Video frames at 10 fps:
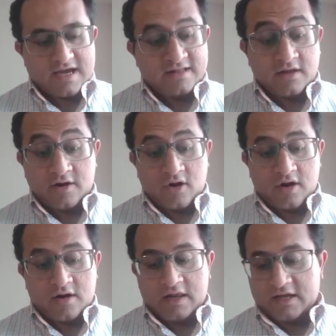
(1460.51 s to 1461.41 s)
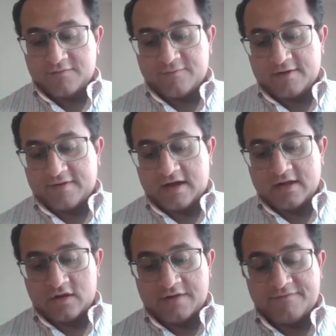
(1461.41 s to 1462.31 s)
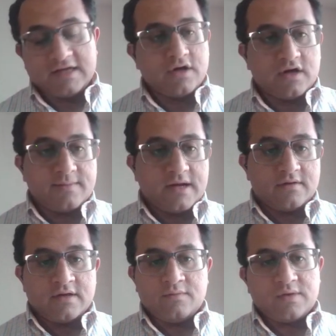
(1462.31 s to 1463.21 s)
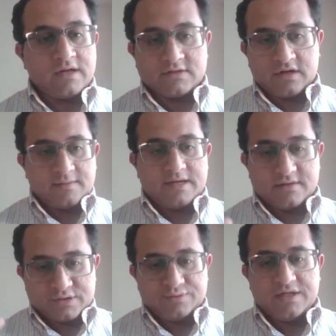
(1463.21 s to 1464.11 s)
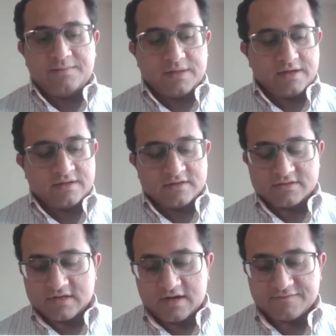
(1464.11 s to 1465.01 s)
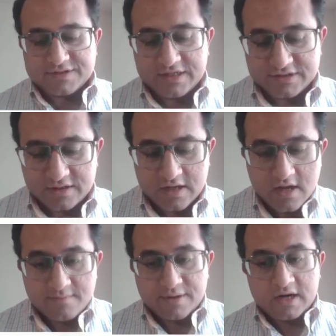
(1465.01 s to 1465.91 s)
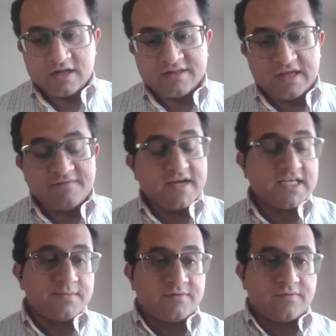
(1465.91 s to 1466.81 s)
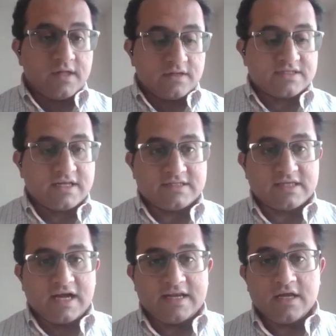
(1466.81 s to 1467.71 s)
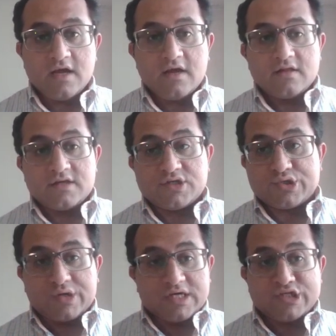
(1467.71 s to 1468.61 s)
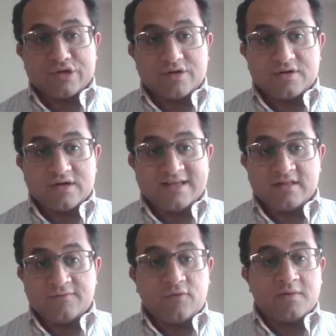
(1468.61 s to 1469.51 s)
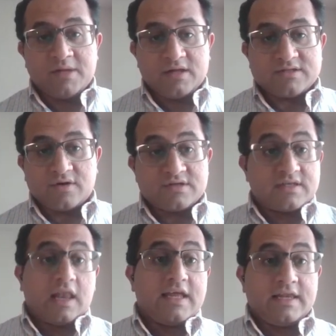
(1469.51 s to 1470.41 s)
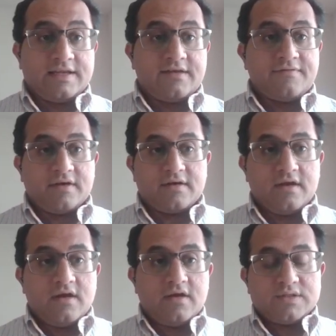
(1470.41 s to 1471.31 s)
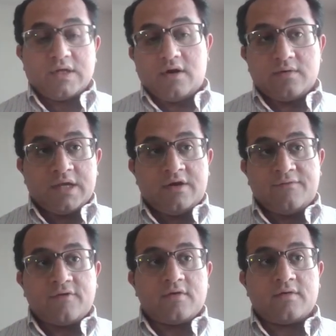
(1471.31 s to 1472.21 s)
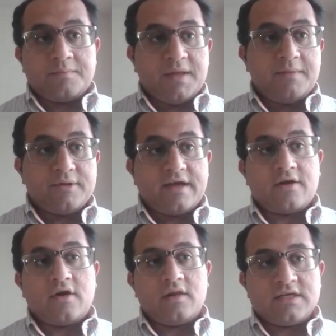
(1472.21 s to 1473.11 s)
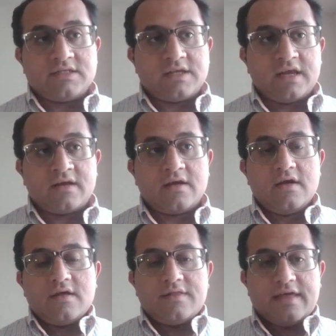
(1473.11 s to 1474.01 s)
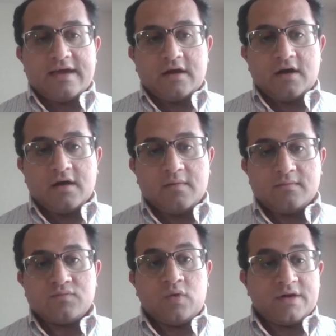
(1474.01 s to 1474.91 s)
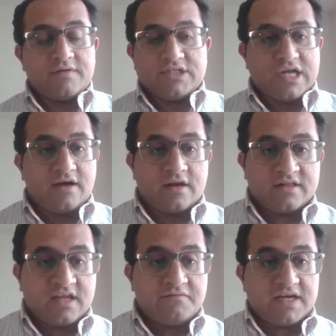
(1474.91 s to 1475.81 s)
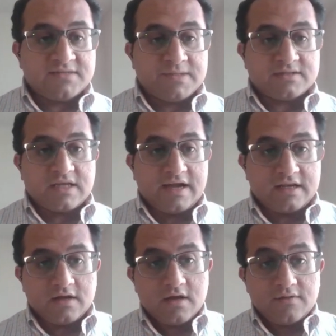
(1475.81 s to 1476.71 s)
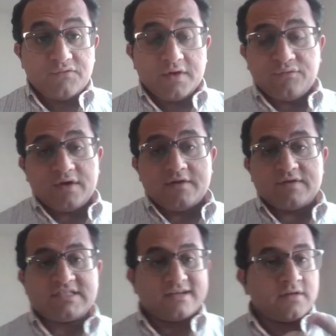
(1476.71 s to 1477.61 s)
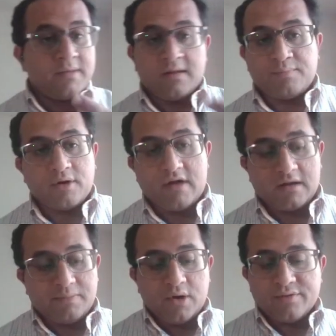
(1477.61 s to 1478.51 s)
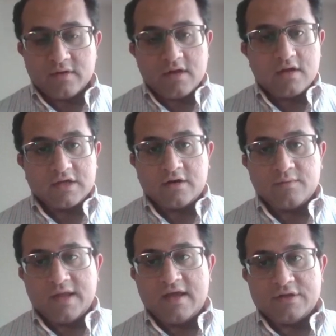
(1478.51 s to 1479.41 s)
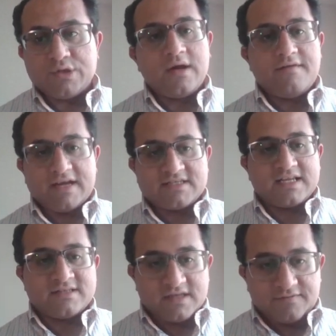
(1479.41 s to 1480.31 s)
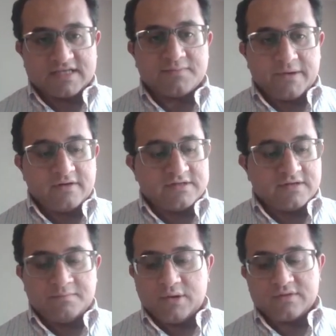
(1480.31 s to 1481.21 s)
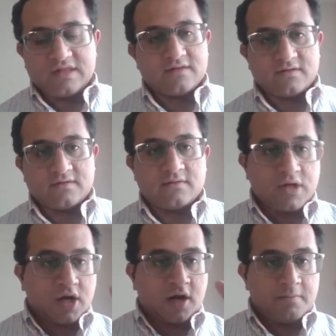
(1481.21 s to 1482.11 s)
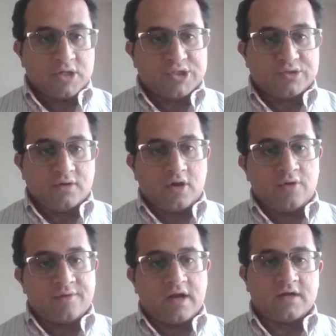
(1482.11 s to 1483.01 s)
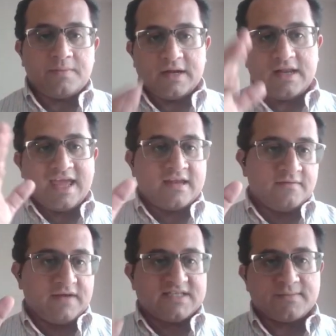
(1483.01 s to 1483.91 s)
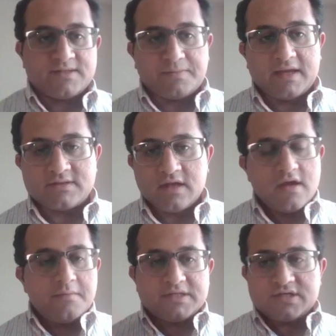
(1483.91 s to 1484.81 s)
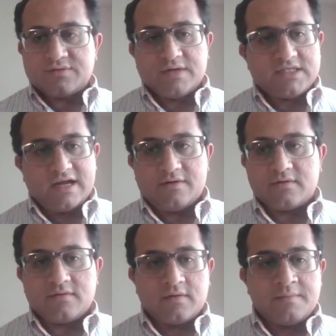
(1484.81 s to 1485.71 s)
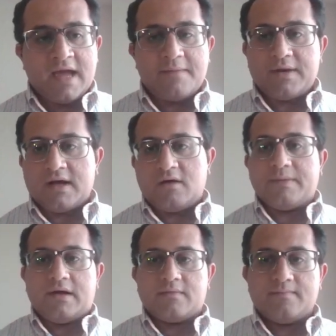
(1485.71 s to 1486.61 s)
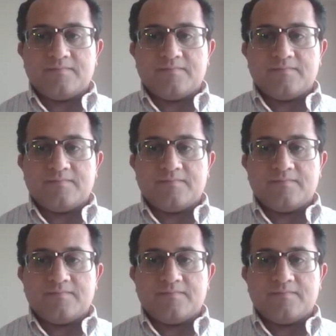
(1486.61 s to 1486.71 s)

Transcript: And there are, like, if I talk about, and we're not talking about it too deeply in this conversation, but on the investment real estate side, the structure and the formulas are slightly different. So, for the people that are listening that want to reach out on the investment side, feel free to reach out to me and Parag both. We do have extensive experience in both commercial owner-occupied and investment space, but just reach out. I'm happy to help out.